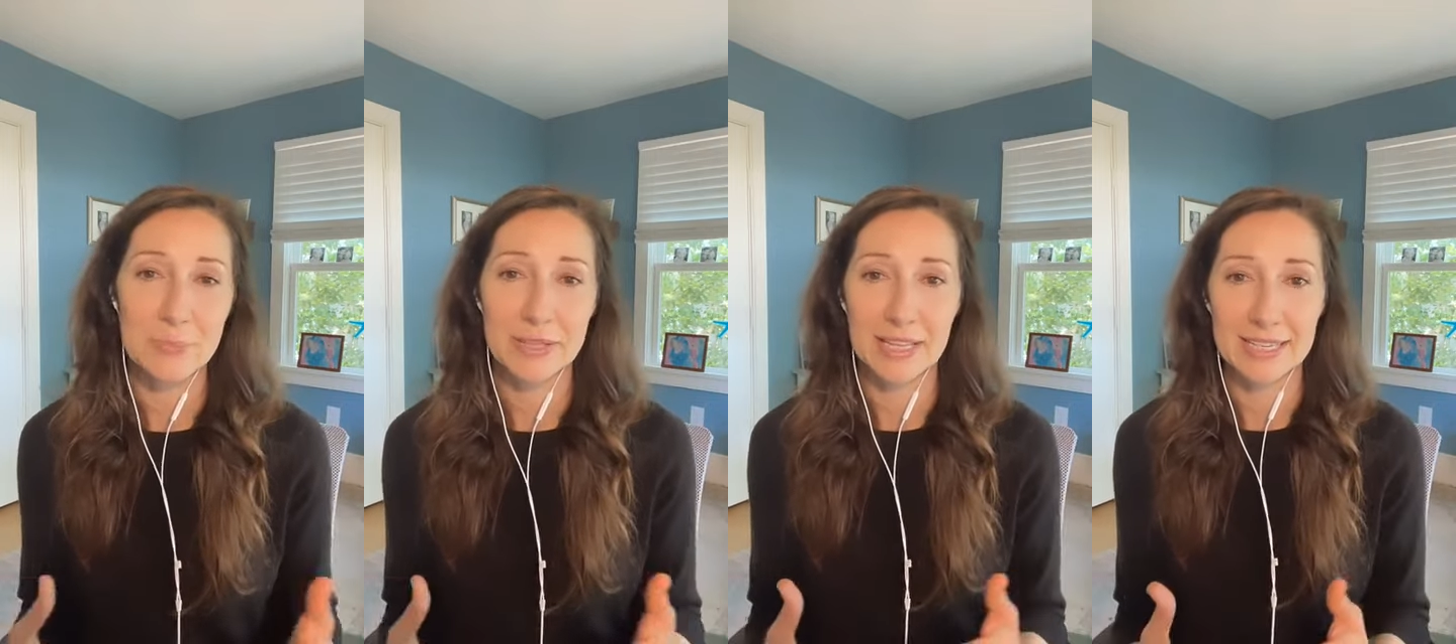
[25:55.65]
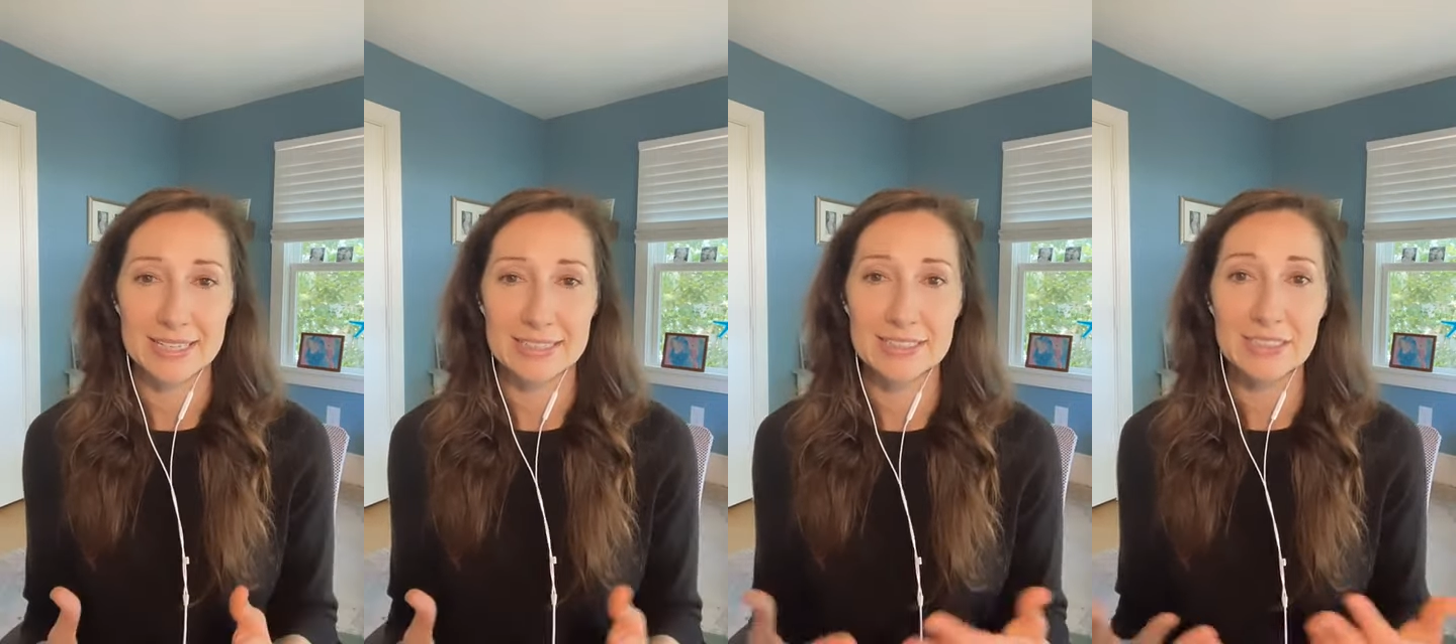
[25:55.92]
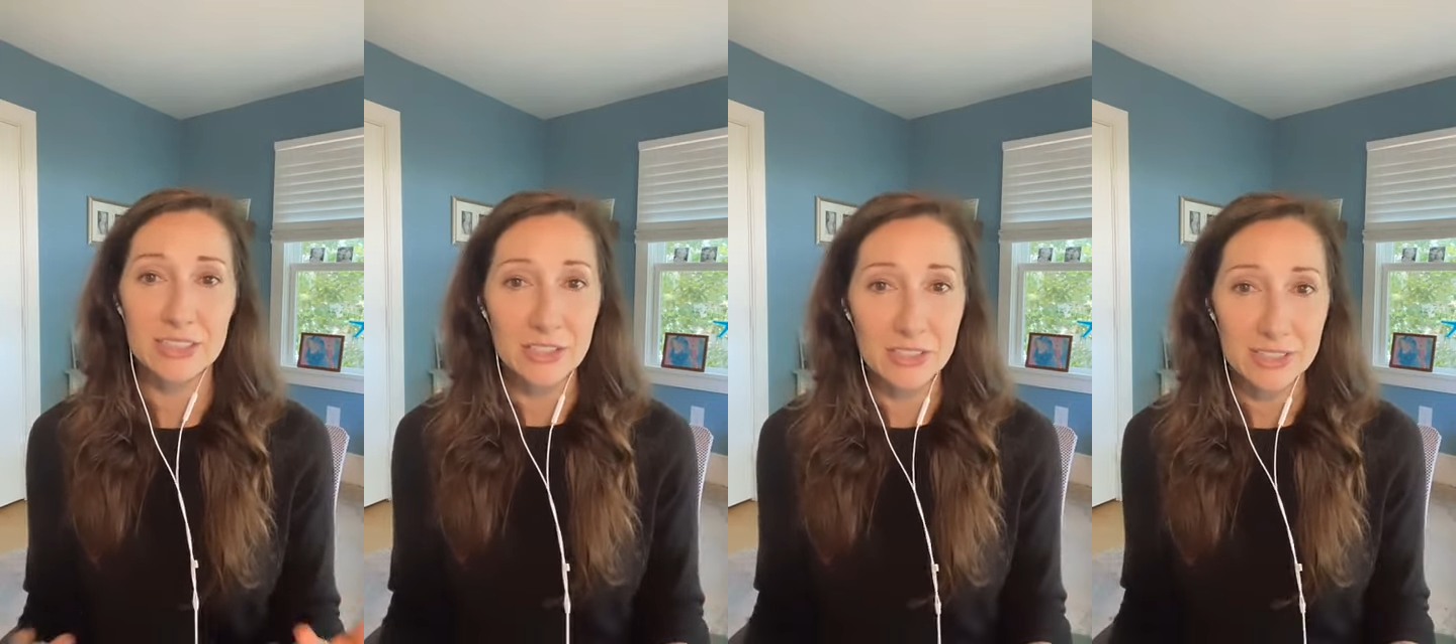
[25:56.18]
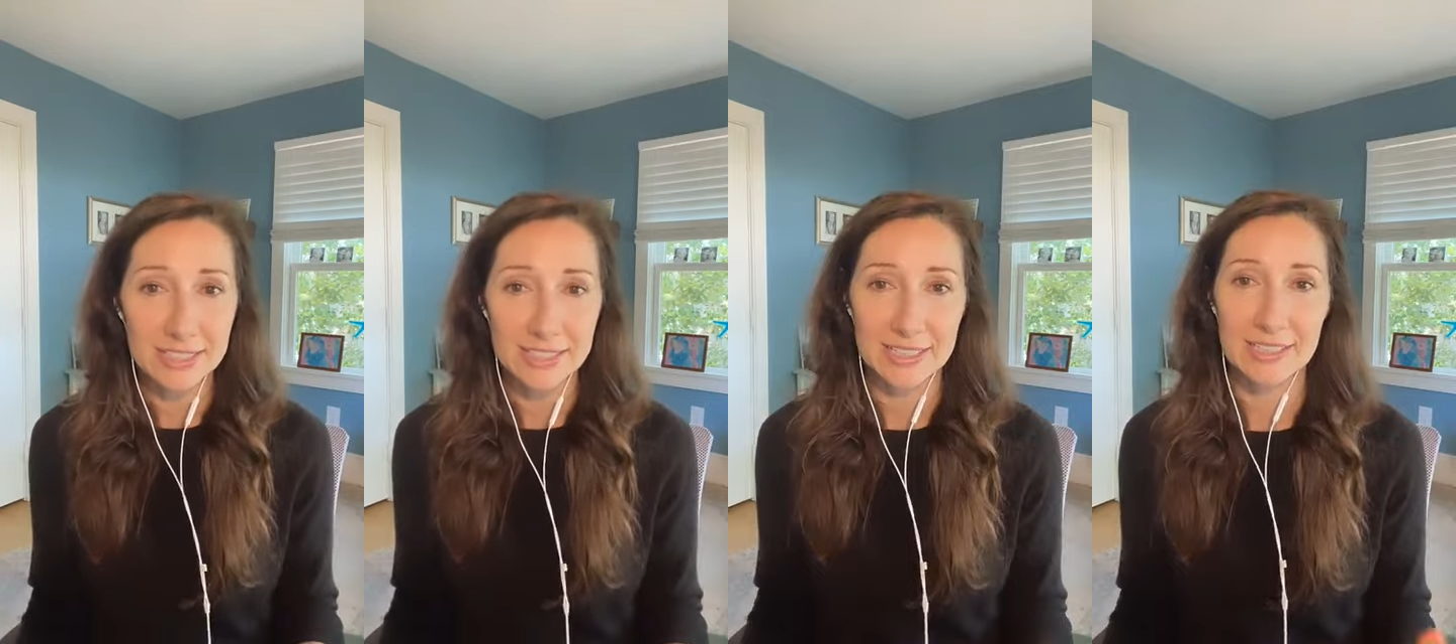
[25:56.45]
but like
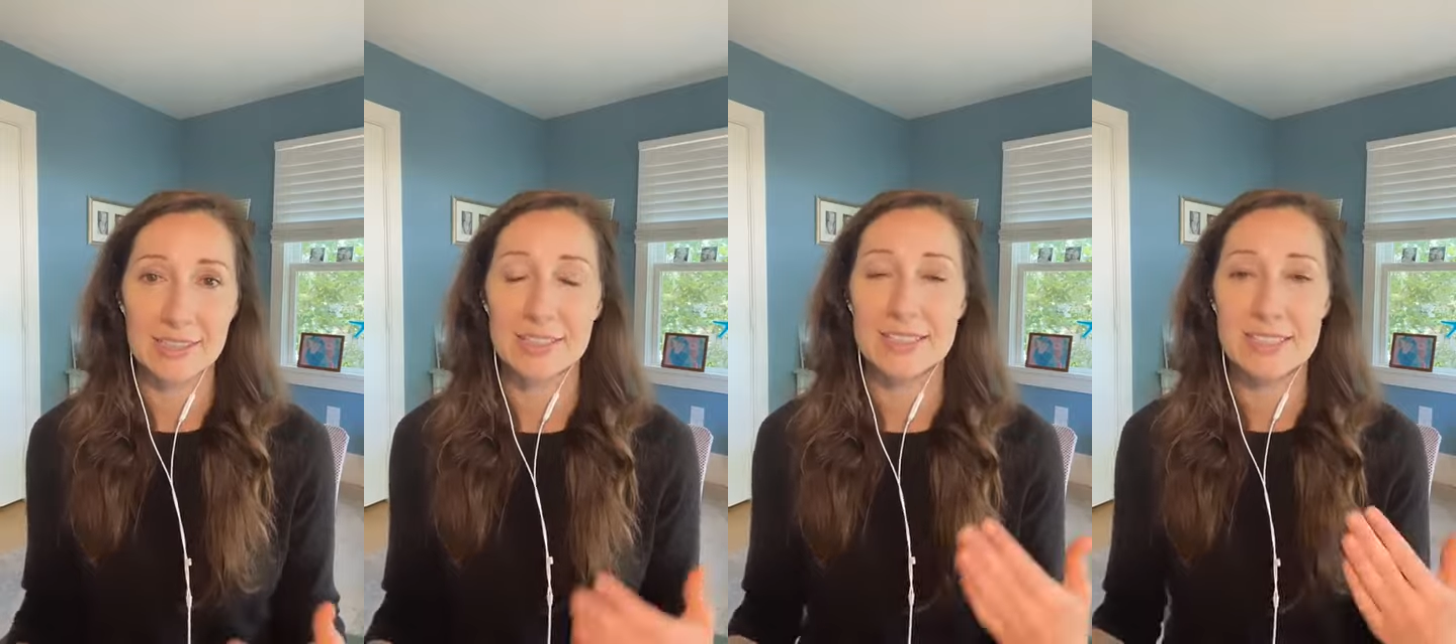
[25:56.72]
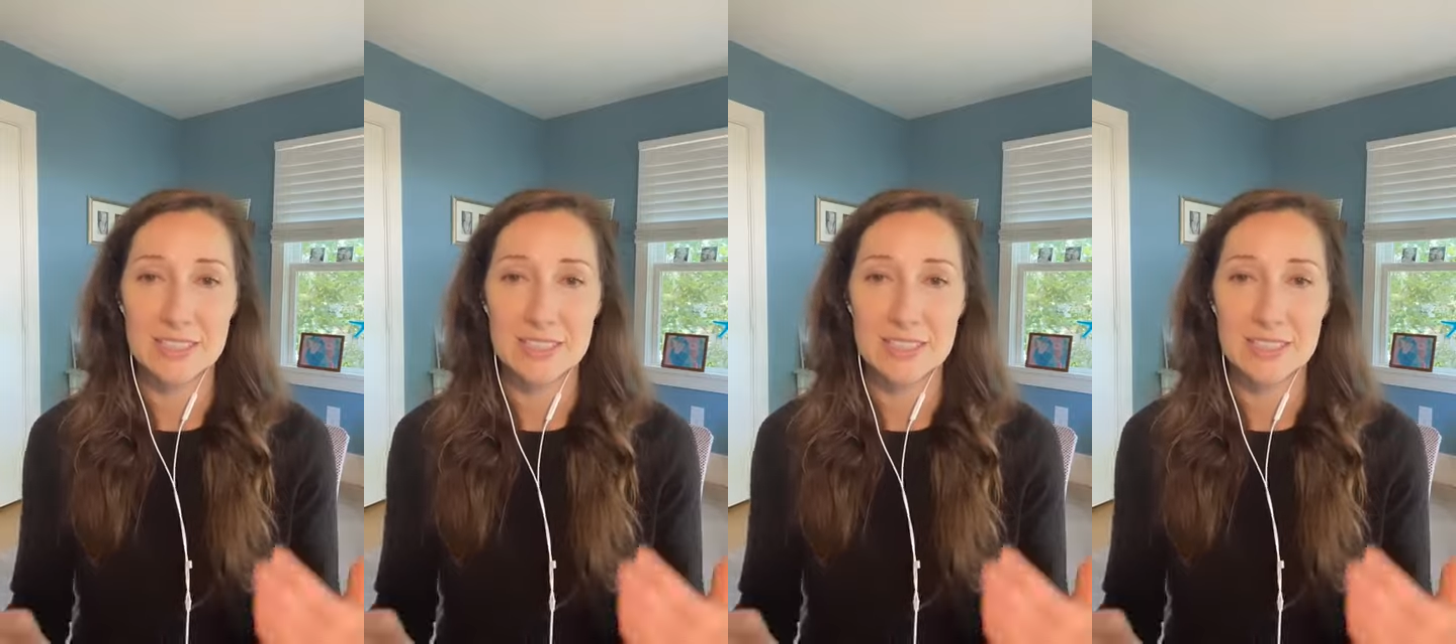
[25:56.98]
literally like